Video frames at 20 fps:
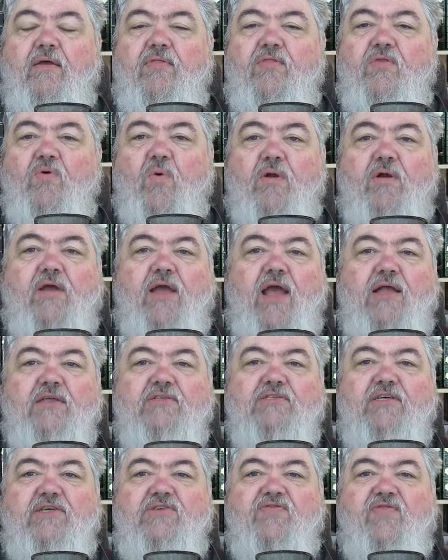The Word of God
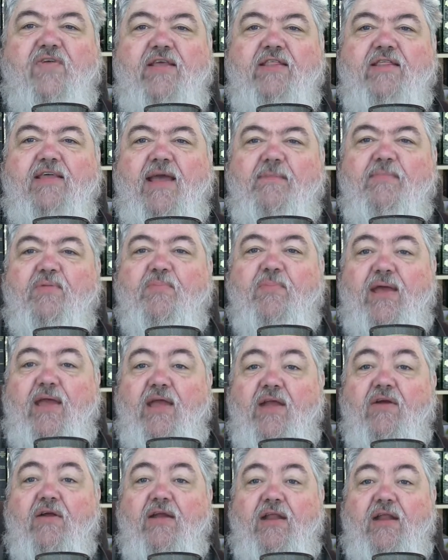says faith cometh by
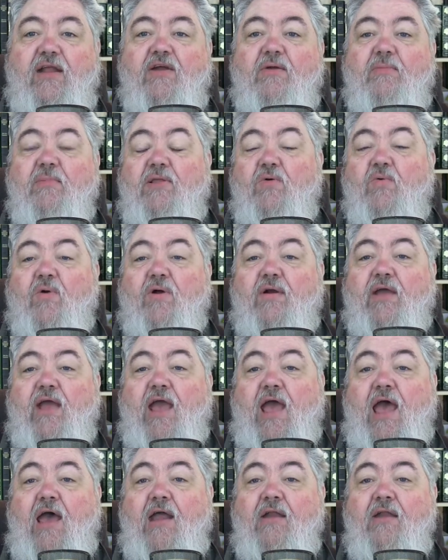hearing, and hearing by the Word of
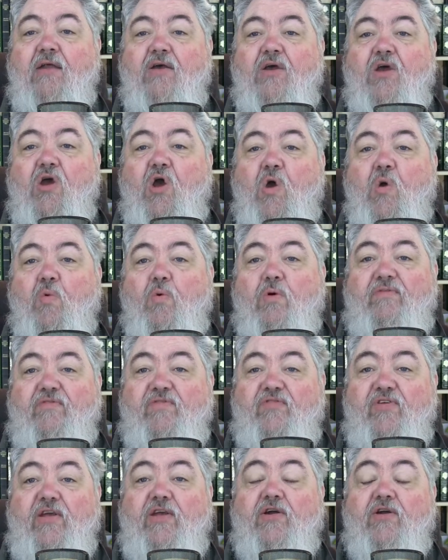God. Well,
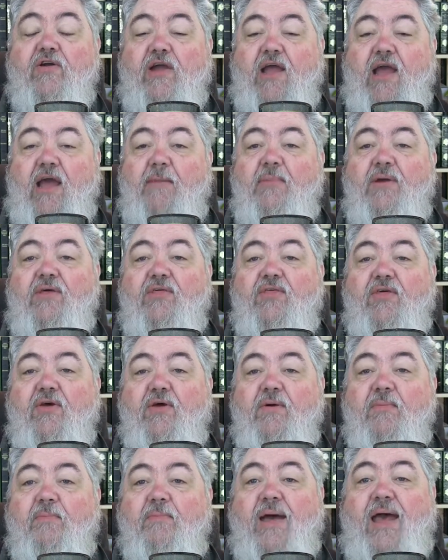fear cometh
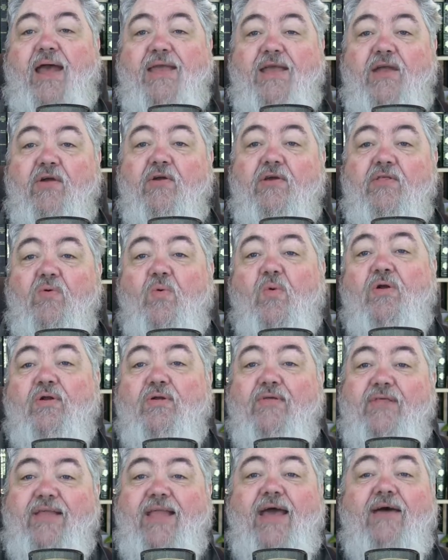by hearing the word
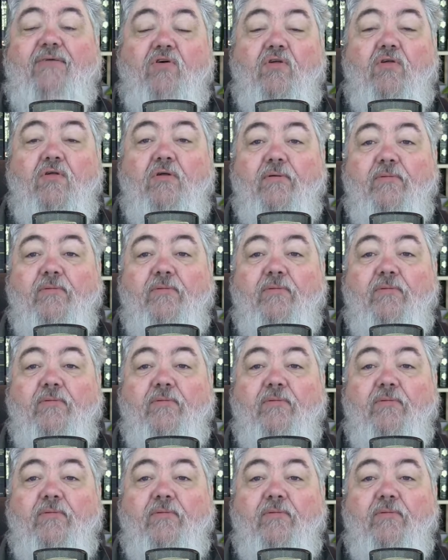of the devil.